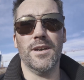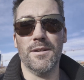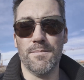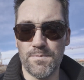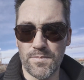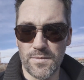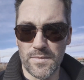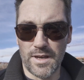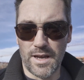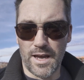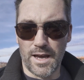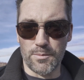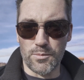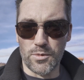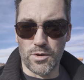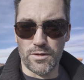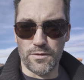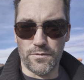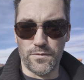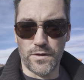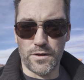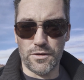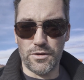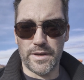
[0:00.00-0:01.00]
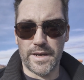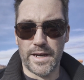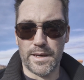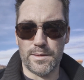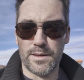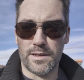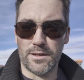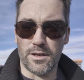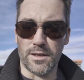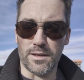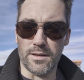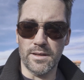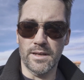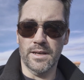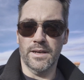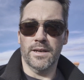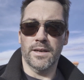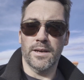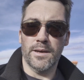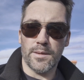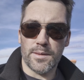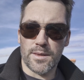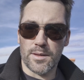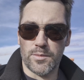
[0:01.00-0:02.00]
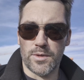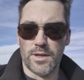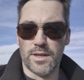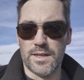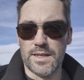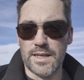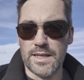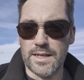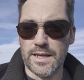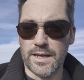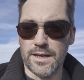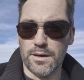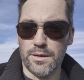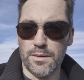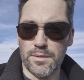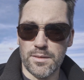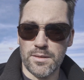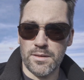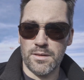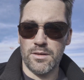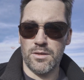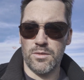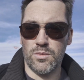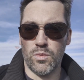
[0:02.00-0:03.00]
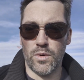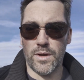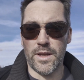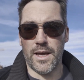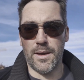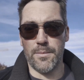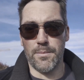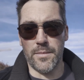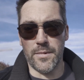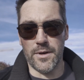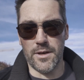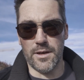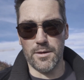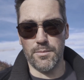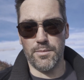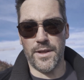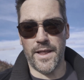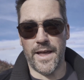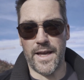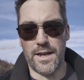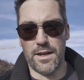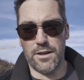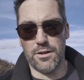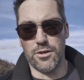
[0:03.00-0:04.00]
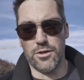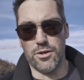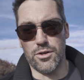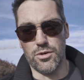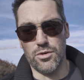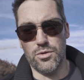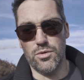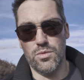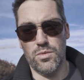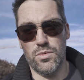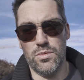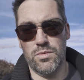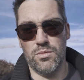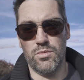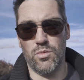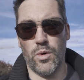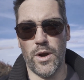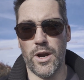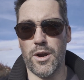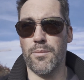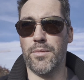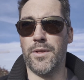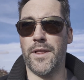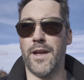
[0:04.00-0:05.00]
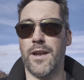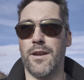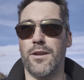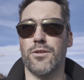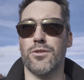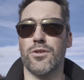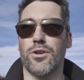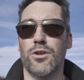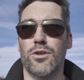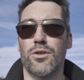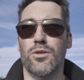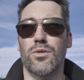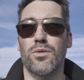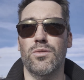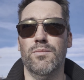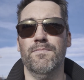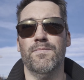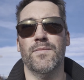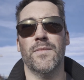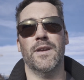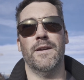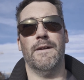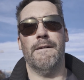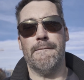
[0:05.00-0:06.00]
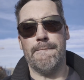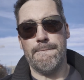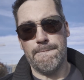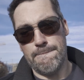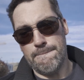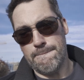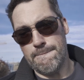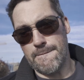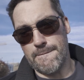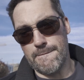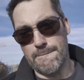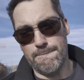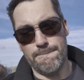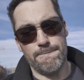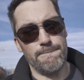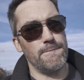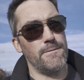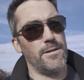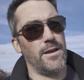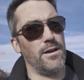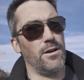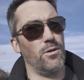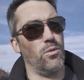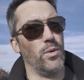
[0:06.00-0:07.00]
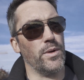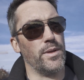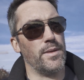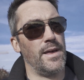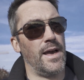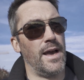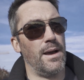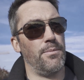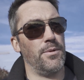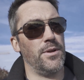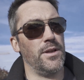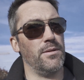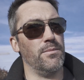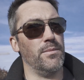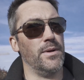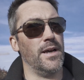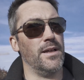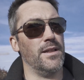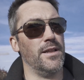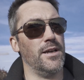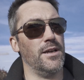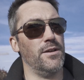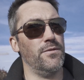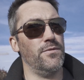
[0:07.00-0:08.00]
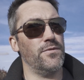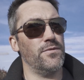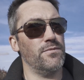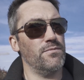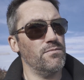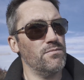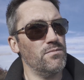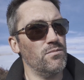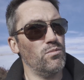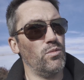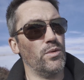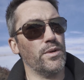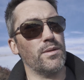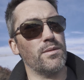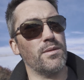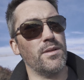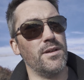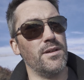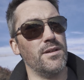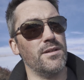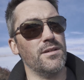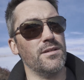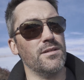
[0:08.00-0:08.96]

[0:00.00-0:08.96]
yeah, I'm going to fill you guys in on some of the details, what I'm planning to do, where I'm planning to go, what's happening in my life, what's